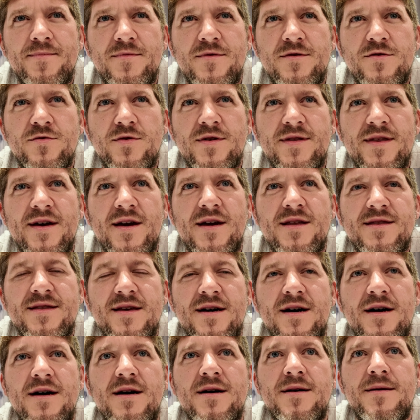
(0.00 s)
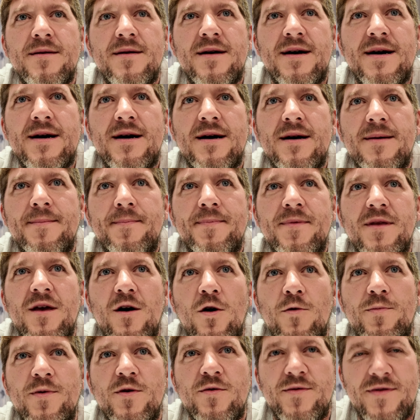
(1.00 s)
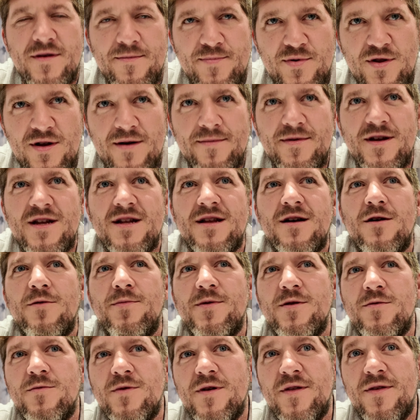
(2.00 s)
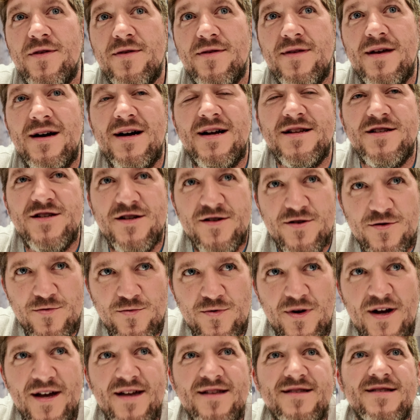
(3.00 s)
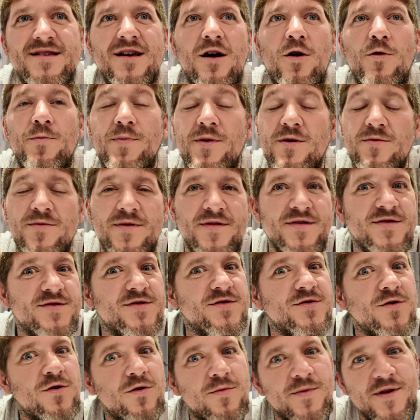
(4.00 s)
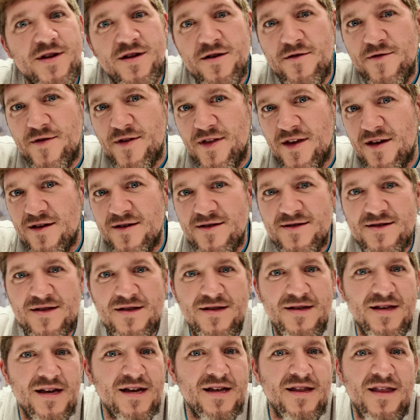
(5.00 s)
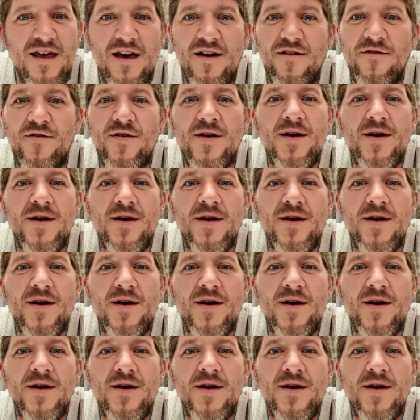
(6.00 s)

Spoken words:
doing like the helping with the plumbing, helping with gender rights, helping with so many different things. They have